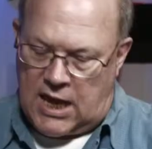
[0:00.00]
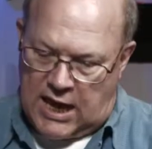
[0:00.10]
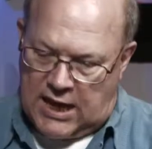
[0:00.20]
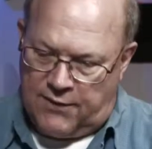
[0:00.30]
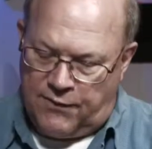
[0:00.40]

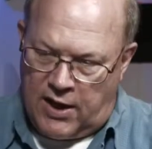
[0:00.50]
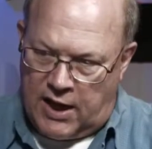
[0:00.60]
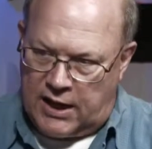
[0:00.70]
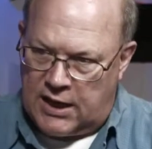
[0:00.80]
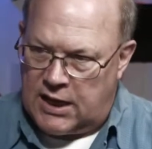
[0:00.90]
And if
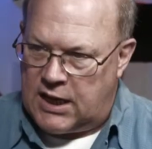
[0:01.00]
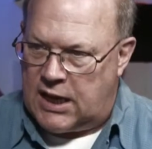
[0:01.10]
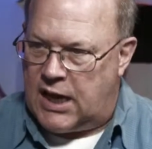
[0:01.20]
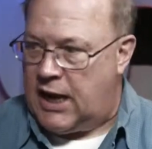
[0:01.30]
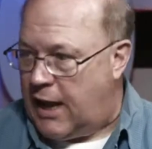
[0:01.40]
I,
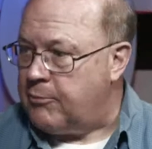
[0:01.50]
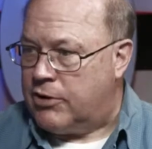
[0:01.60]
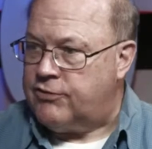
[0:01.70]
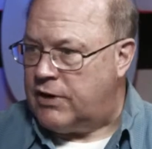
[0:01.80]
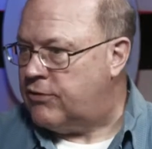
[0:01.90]
and I'm
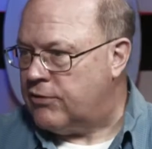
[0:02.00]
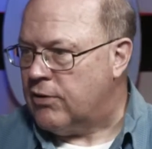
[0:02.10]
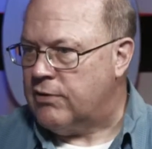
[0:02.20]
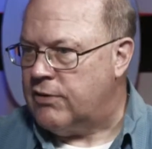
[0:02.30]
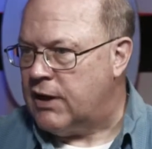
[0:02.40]
going to see
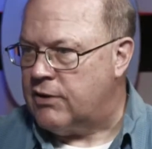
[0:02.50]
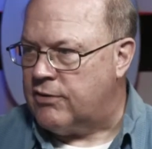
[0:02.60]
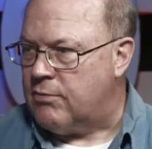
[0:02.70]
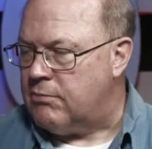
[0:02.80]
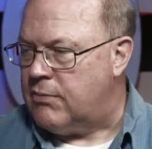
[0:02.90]
certain
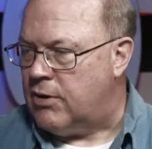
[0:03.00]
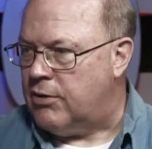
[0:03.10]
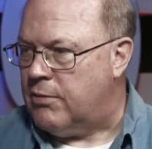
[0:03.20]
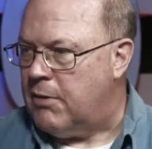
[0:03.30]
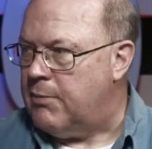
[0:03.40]
things that, you
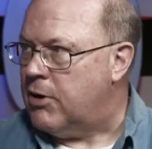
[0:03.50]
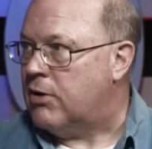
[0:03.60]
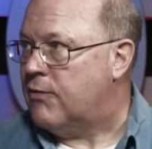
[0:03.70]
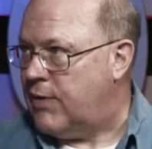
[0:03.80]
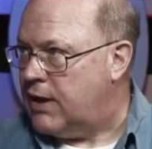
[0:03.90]
know, that maybe are
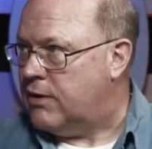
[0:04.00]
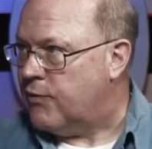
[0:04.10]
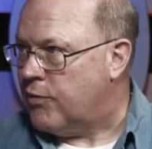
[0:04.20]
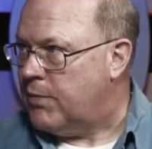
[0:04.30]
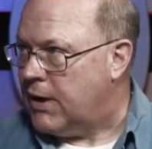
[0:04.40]

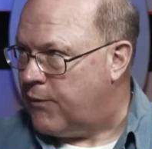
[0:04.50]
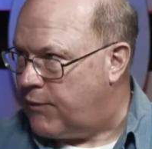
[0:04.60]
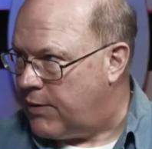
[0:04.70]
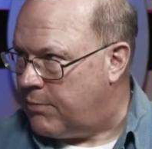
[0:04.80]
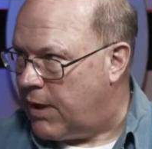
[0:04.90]
convenient for me or
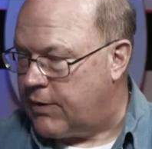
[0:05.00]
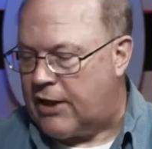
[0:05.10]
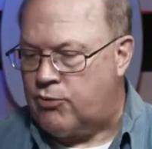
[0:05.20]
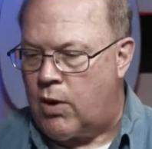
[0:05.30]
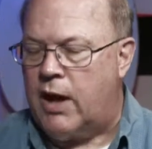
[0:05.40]
fit my,
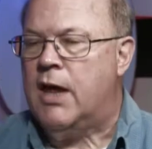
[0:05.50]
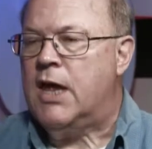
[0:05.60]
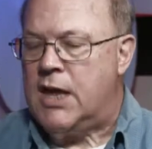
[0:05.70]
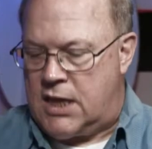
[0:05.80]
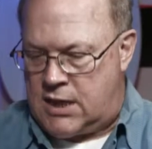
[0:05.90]
that's why
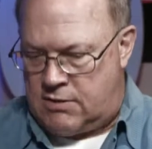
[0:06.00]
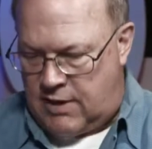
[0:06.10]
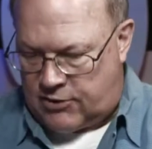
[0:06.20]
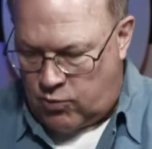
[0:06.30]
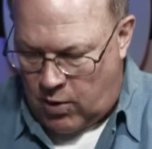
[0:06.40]

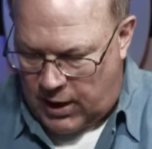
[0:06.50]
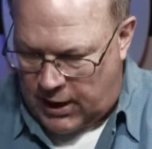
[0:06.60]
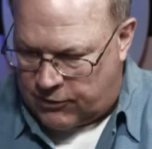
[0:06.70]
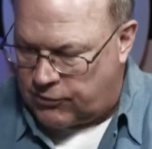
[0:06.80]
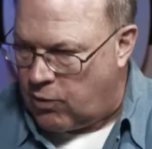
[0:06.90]
that's why
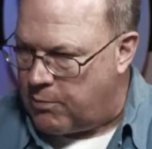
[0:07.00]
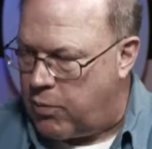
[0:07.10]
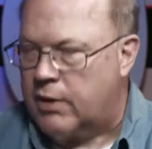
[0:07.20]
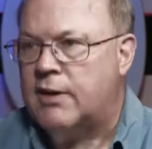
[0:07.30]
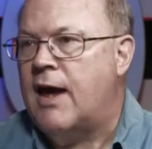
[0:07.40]
it's so
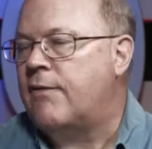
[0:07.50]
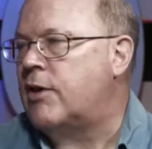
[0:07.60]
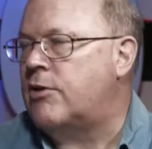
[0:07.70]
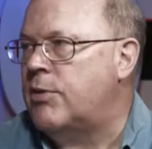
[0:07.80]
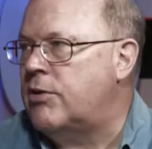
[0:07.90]
important to have
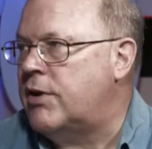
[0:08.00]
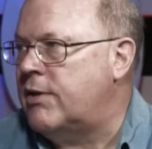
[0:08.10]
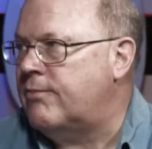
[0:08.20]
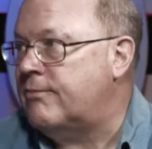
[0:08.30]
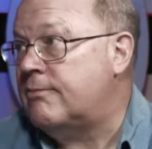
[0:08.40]
the community.